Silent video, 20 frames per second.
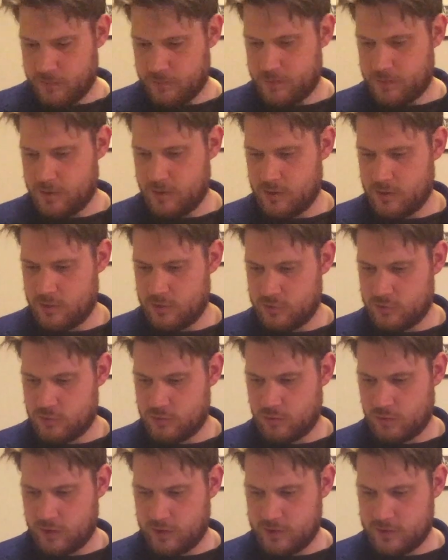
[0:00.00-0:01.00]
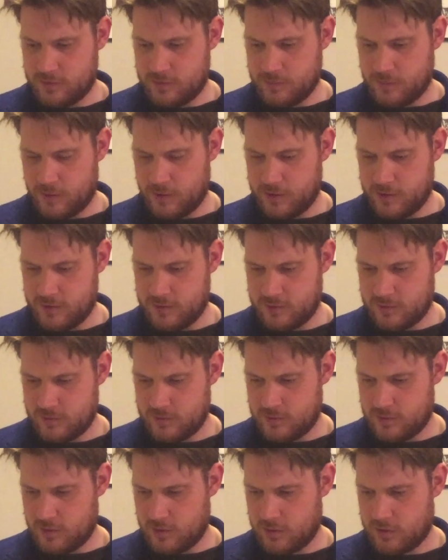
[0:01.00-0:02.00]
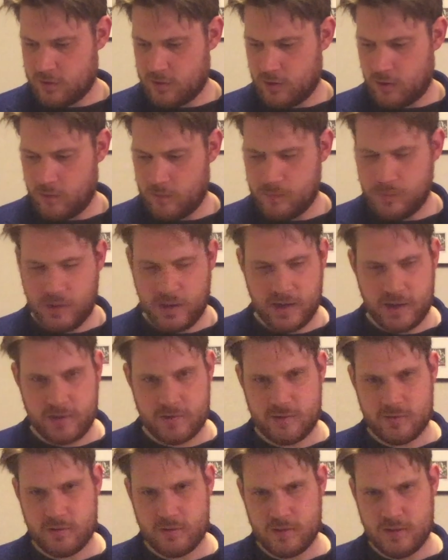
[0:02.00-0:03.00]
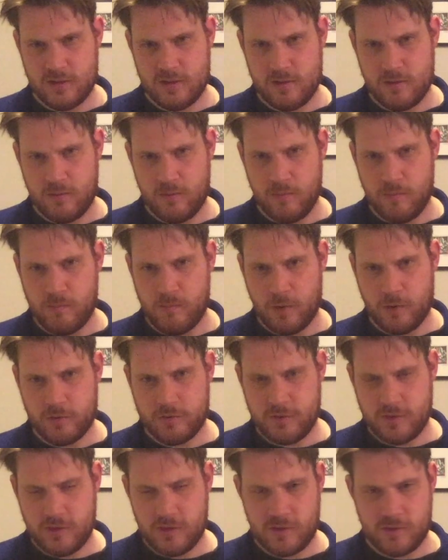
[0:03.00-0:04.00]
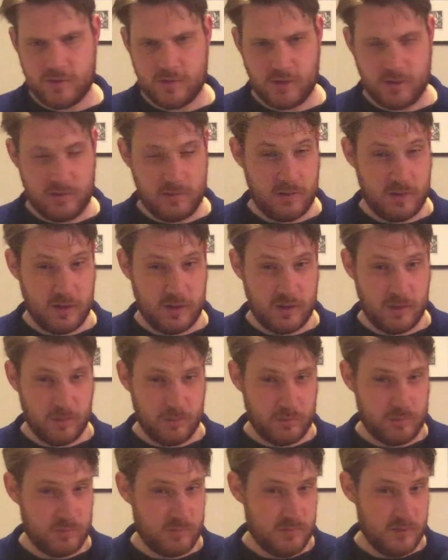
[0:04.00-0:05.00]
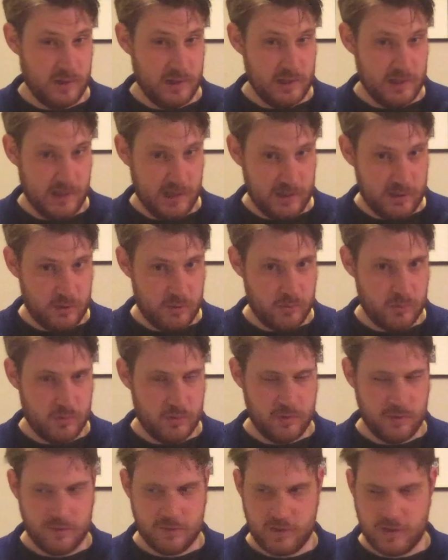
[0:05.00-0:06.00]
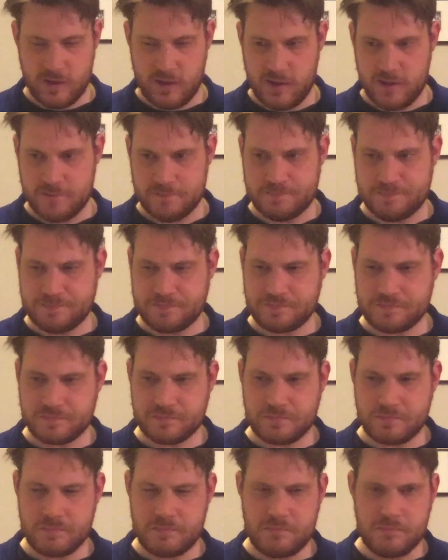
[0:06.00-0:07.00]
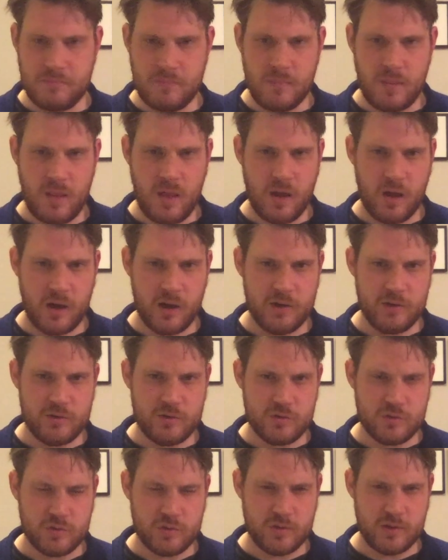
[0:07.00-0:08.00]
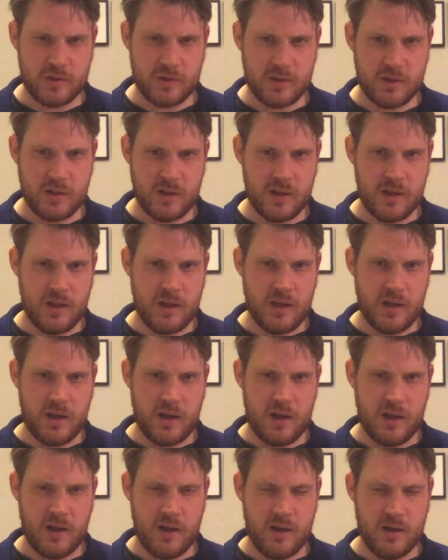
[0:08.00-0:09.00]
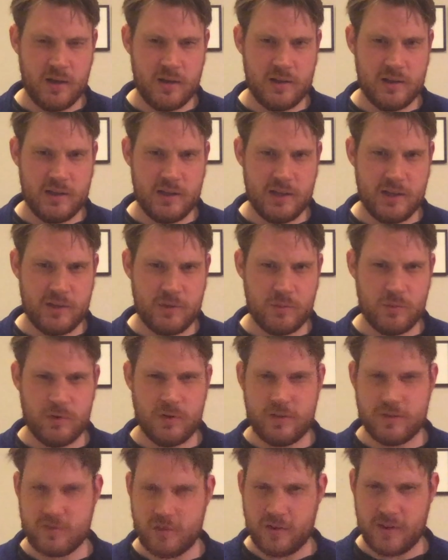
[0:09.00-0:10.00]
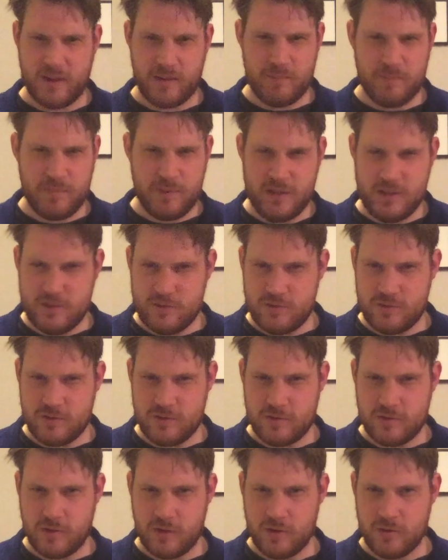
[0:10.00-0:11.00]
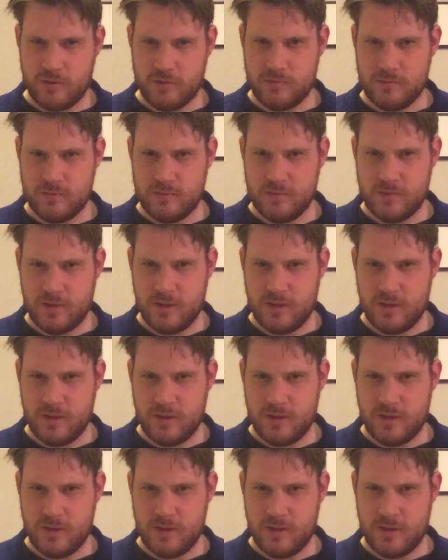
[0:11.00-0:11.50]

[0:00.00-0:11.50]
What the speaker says: up a dry spice, the complex maltiness that I think comes from the Linkwood that's in here. I enjoy Linkwood. It's got that peach stone,